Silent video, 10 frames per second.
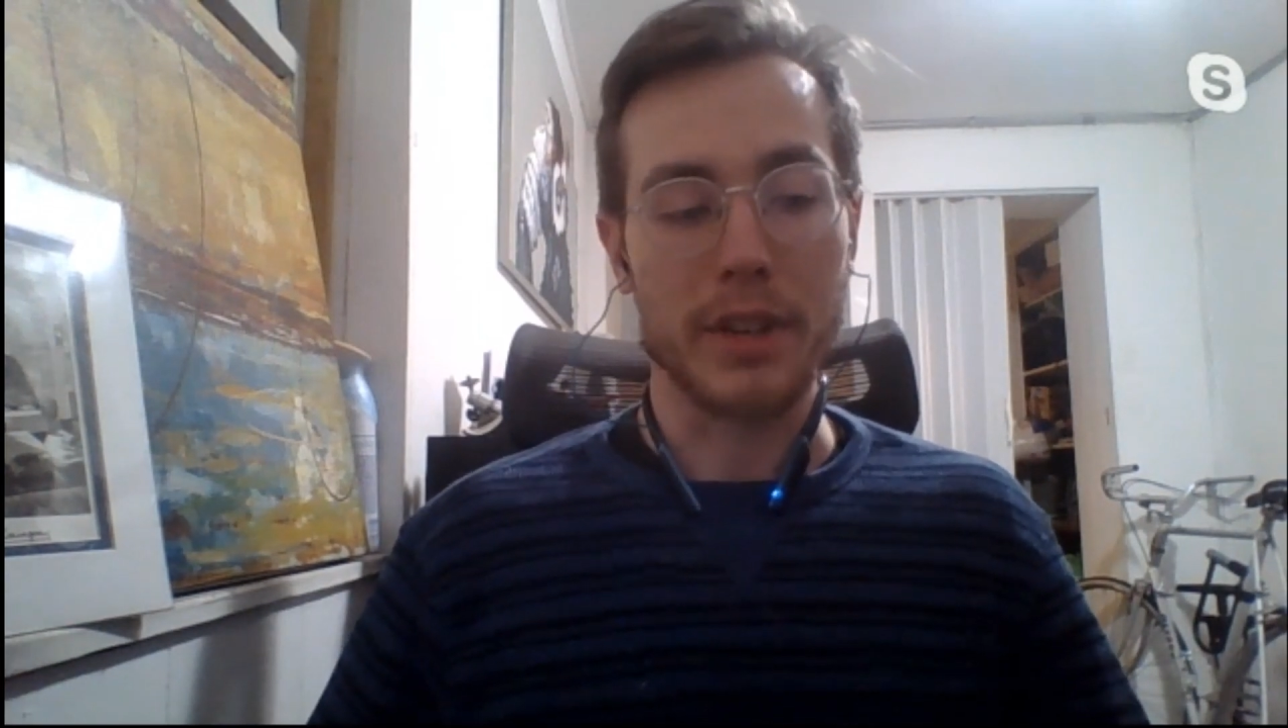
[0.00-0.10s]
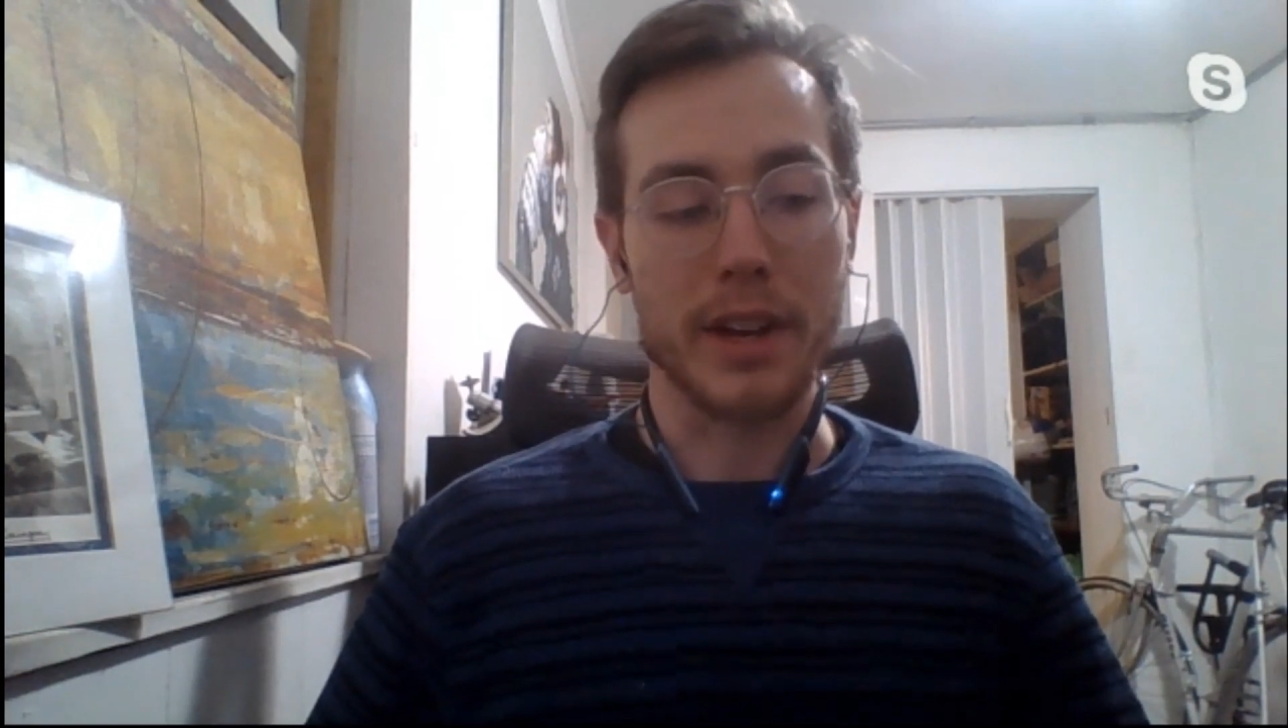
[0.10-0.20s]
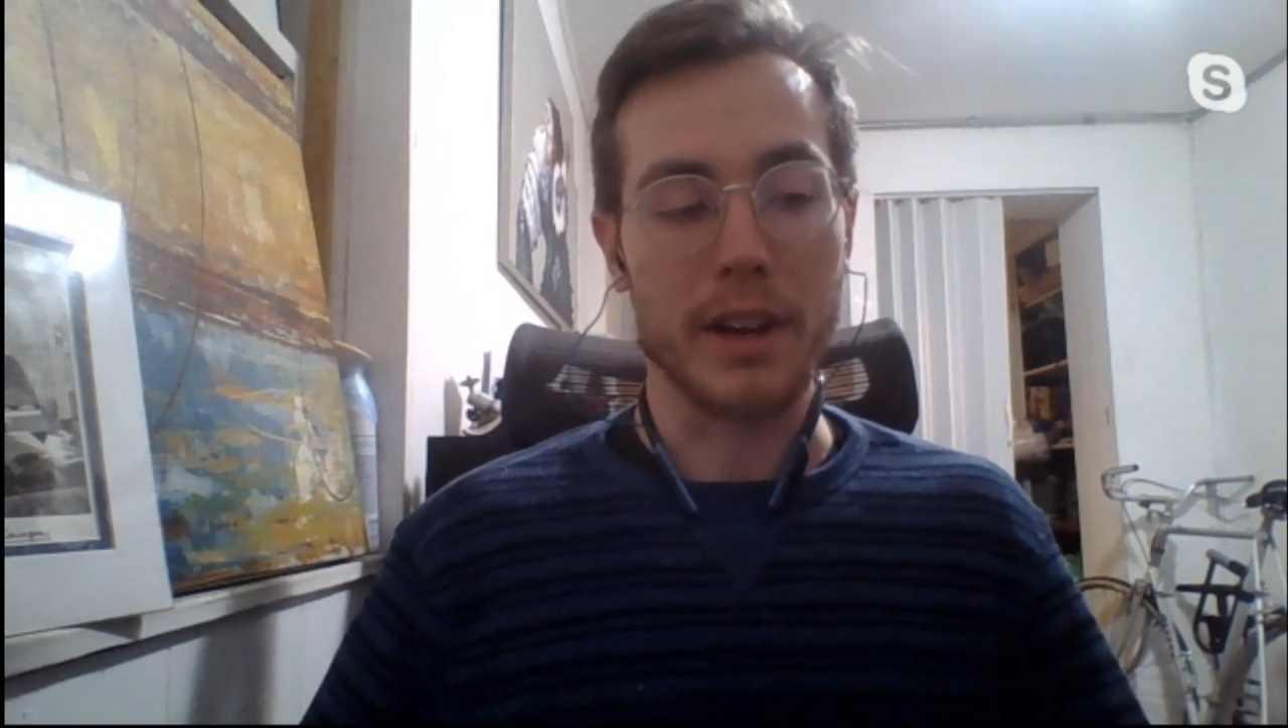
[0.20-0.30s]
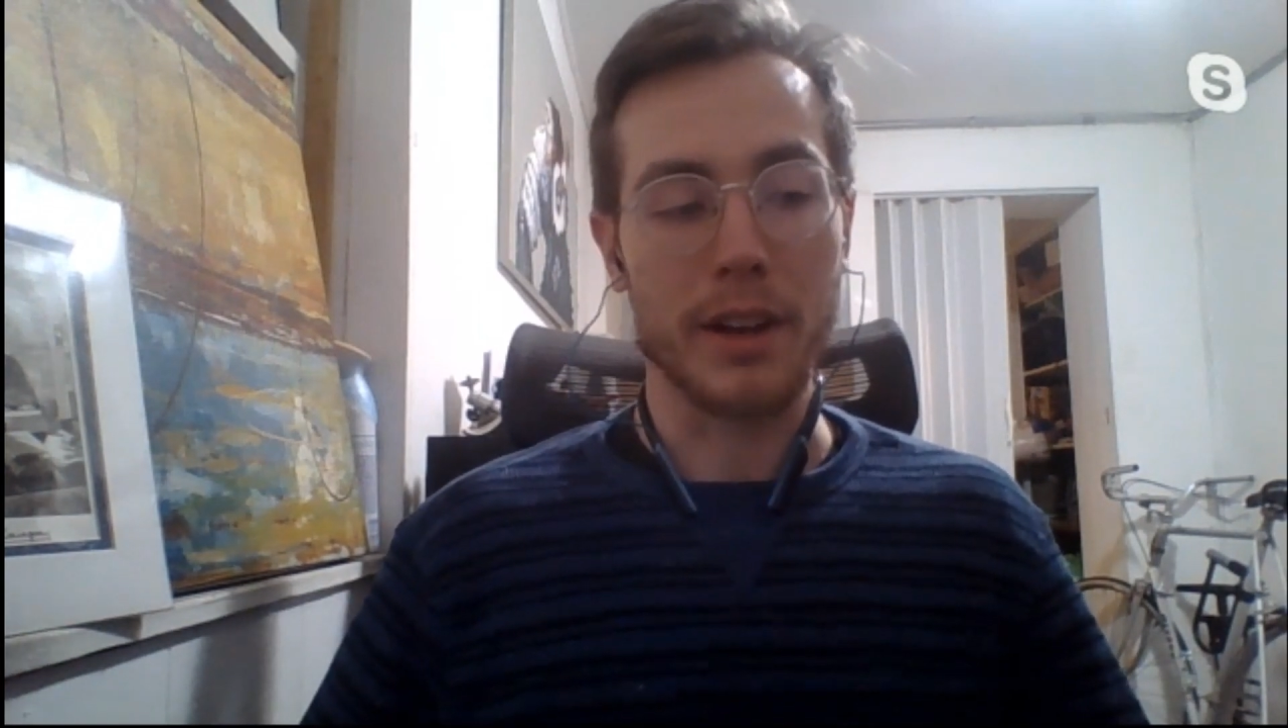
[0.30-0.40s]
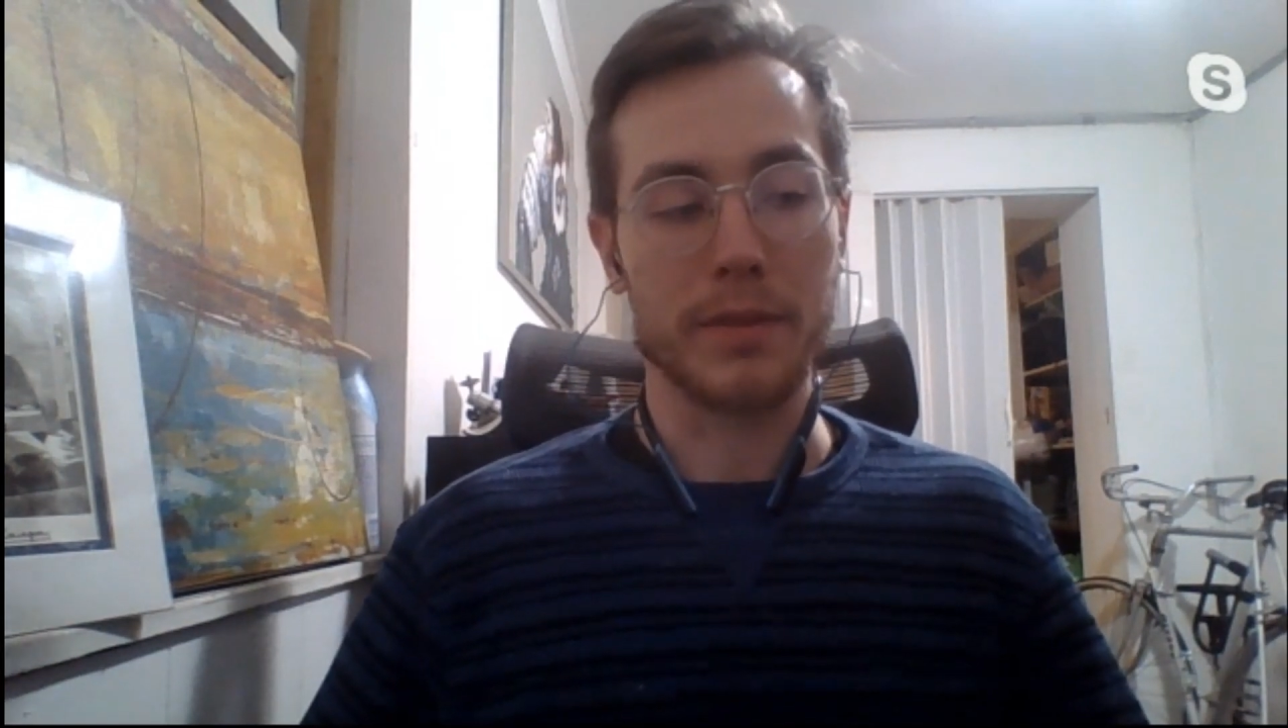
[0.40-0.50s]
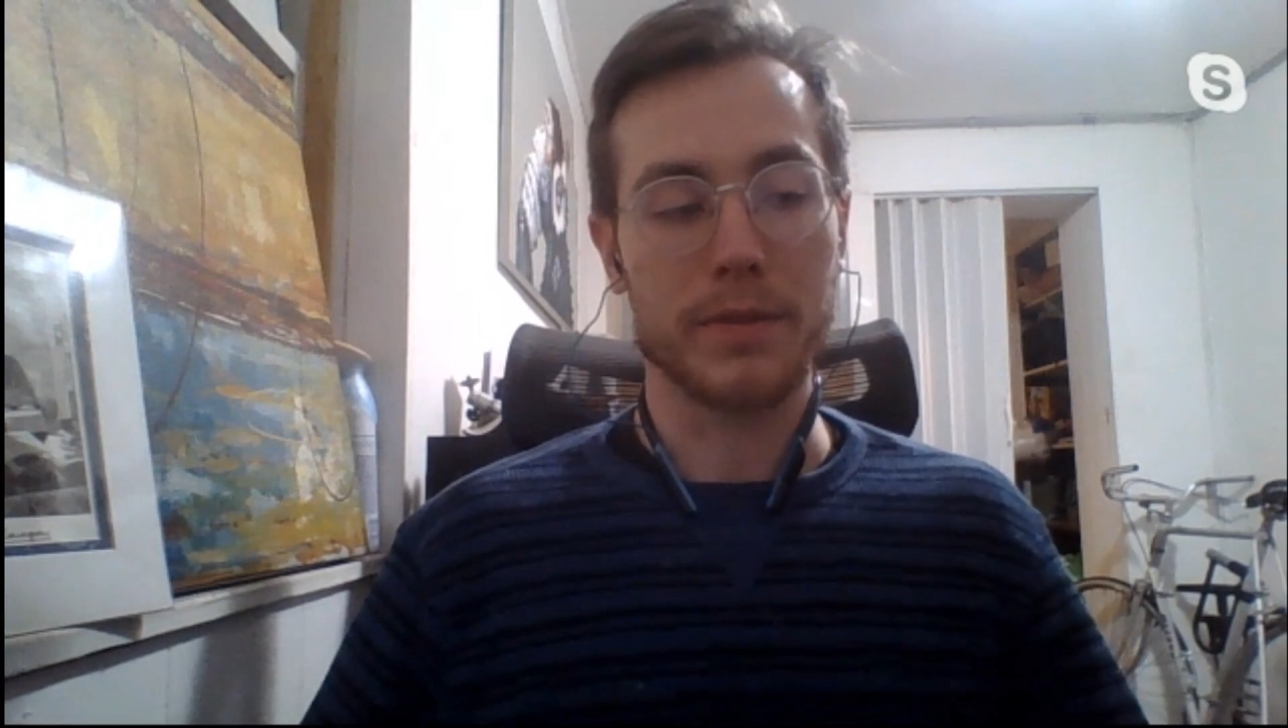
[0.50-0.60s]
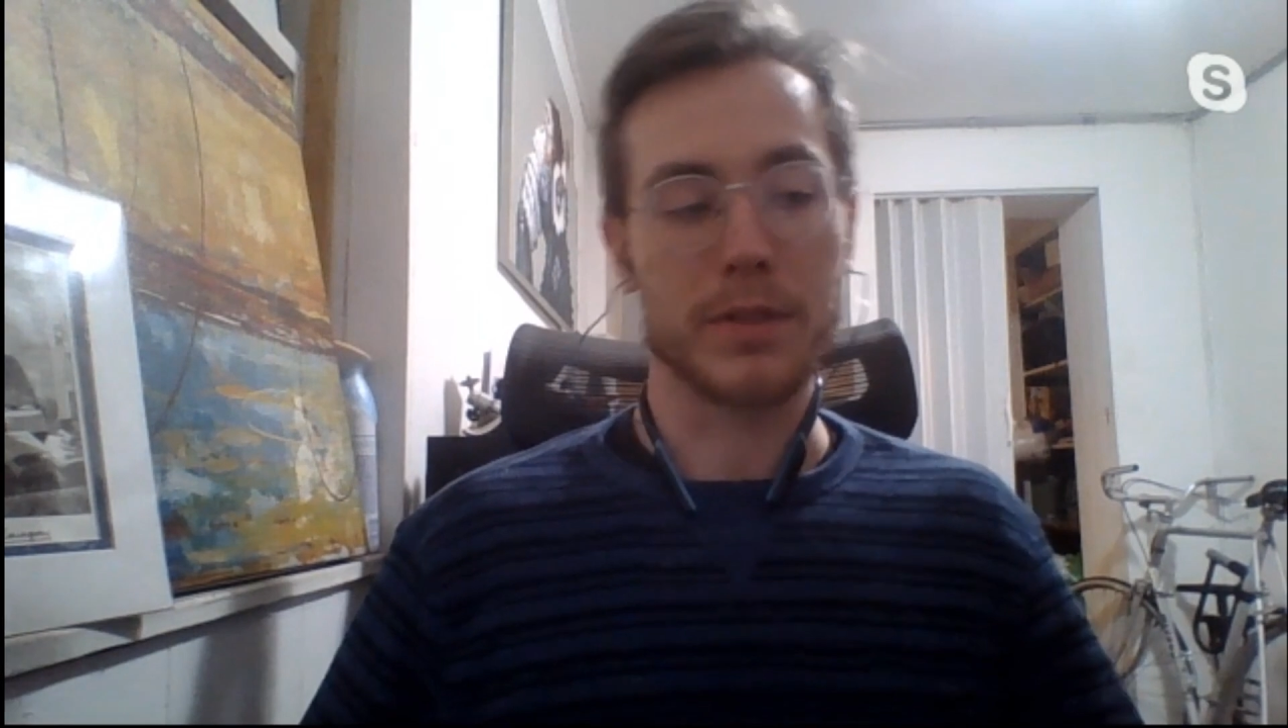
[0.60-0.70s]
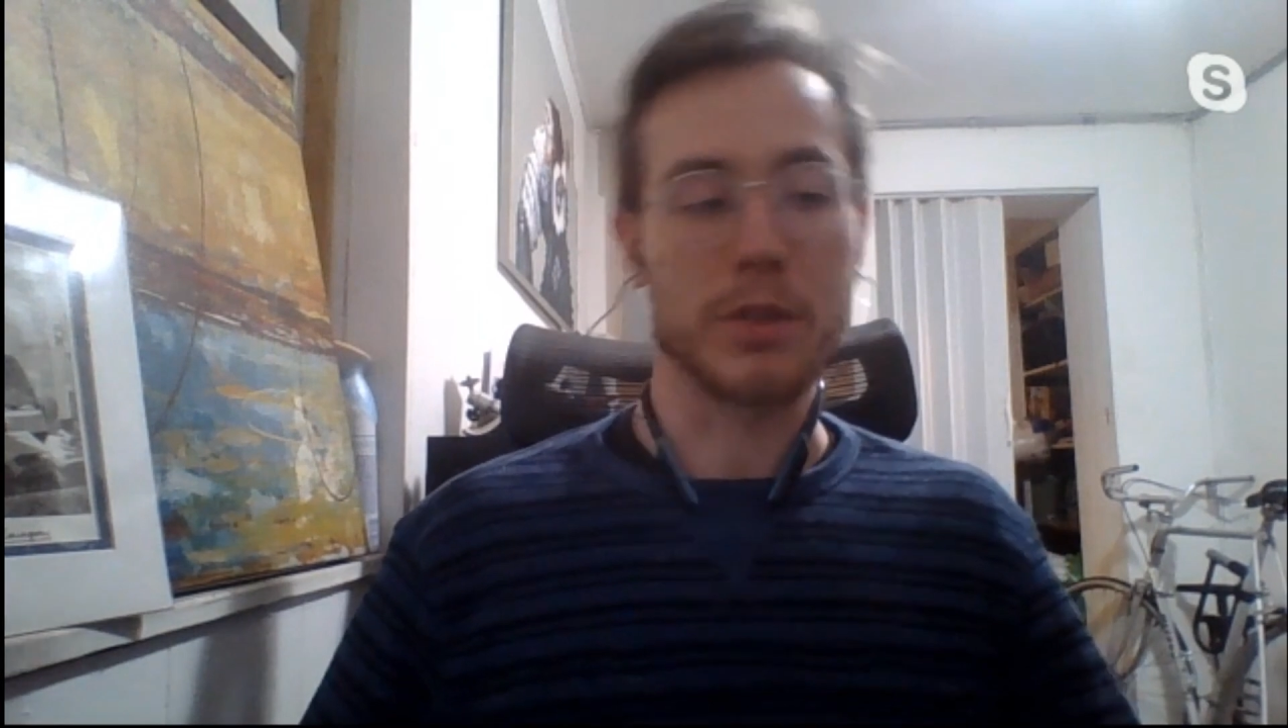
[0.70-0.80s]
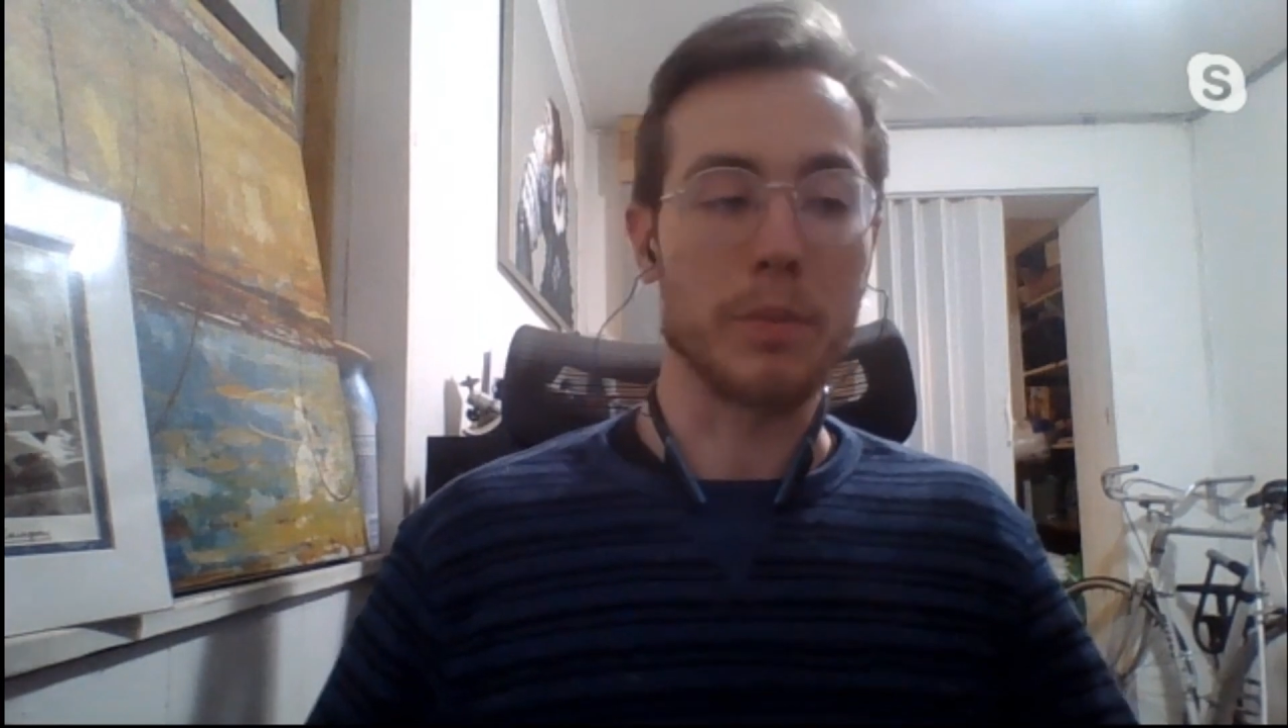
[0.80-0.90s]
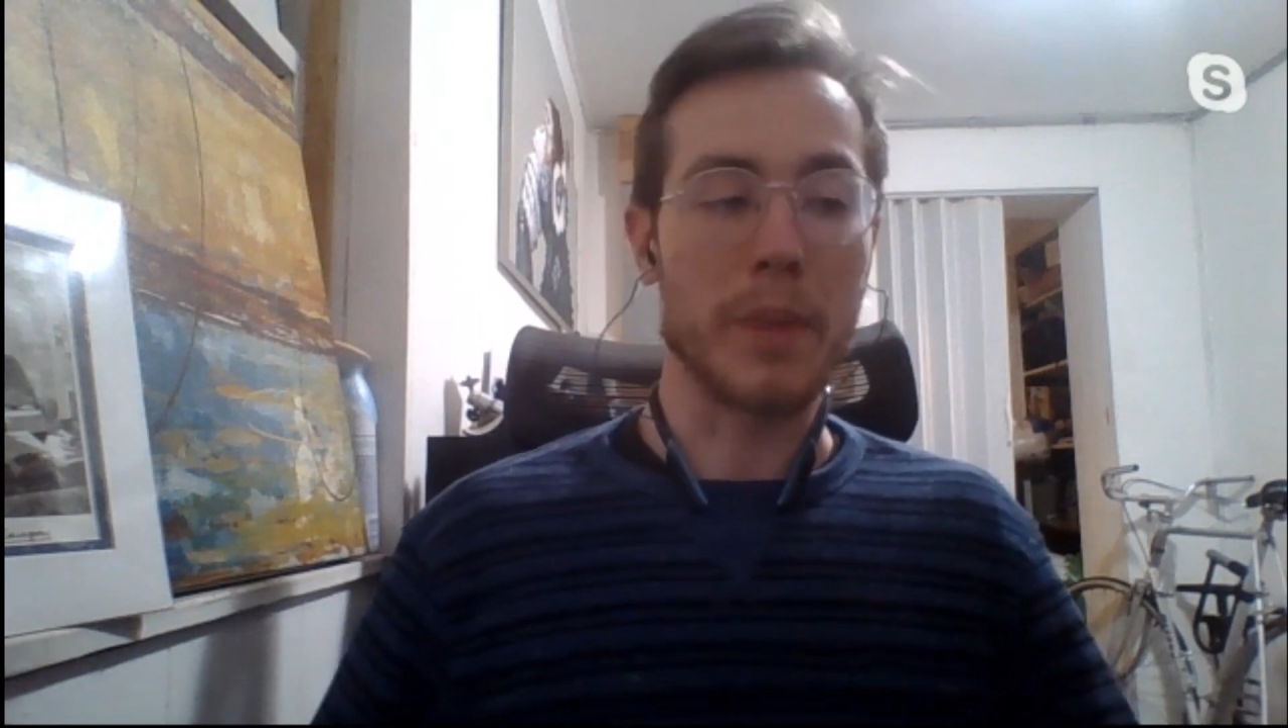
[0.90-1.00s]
not enough